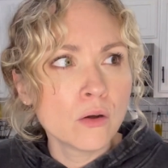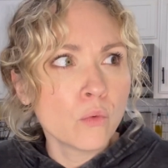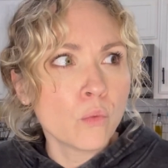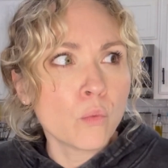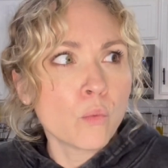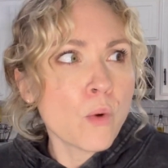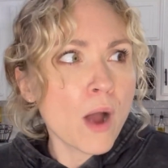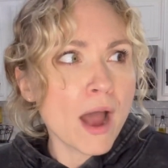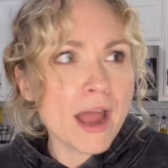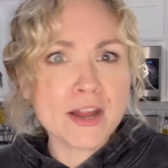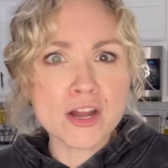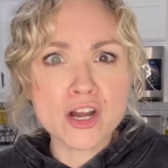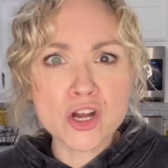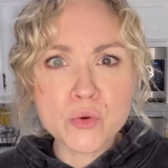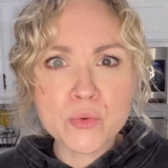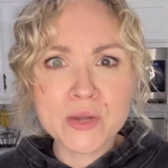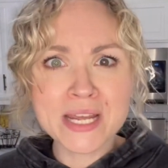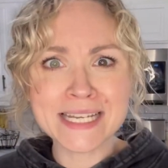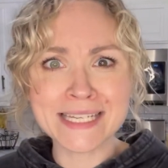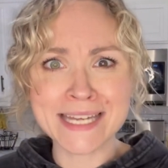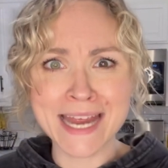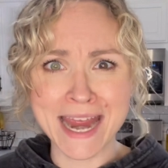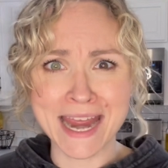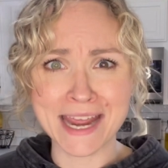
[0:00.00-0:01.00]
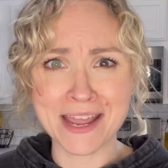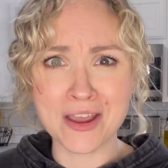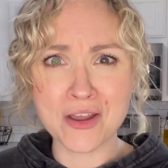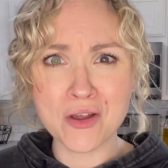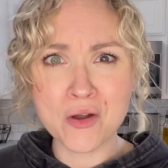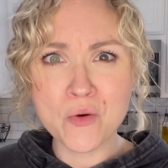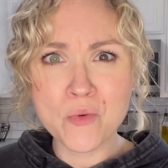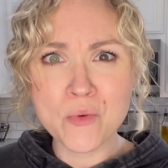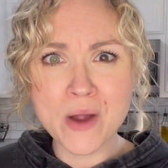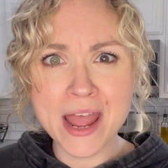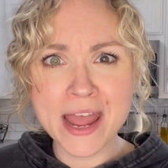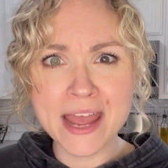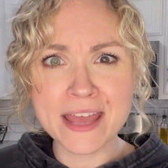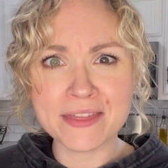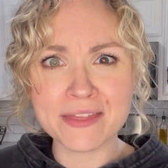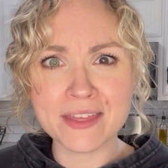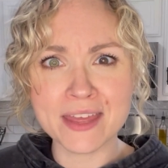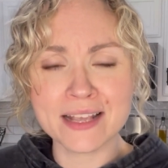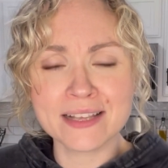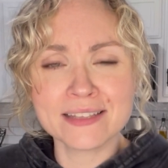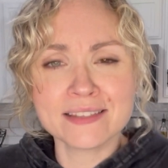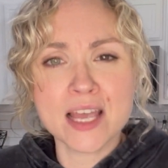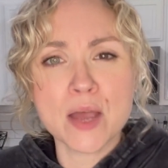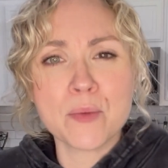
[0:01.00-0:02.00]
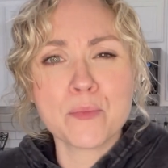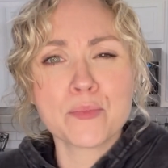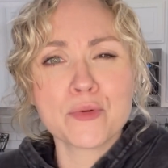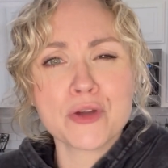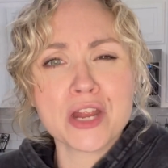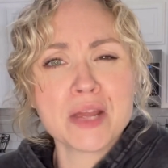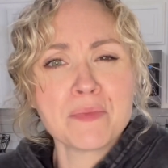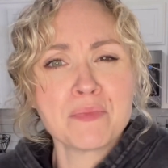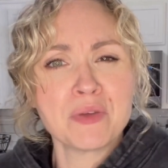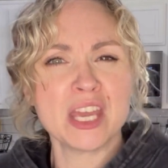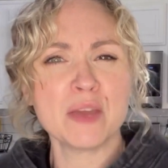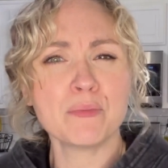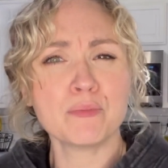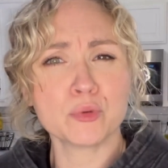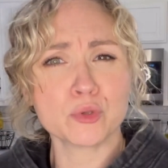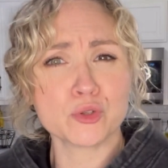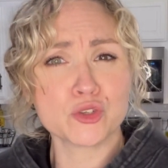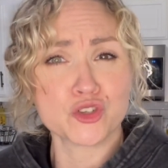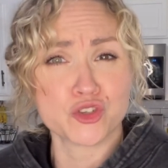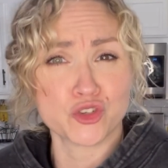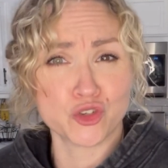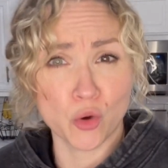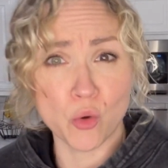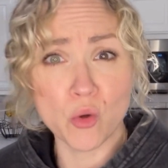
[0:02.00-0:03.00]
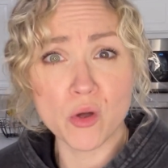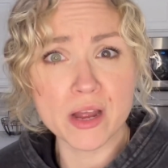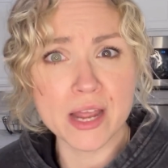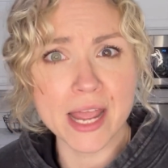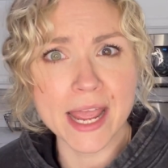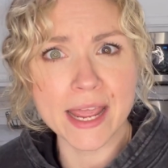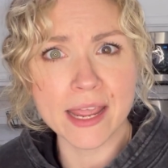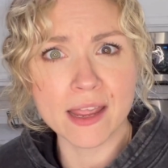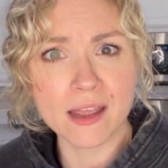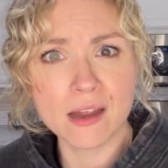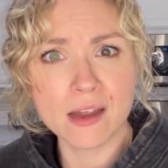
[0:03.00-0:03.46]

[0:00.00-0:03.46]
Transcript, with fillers: Why are we taking away things that bring people joy?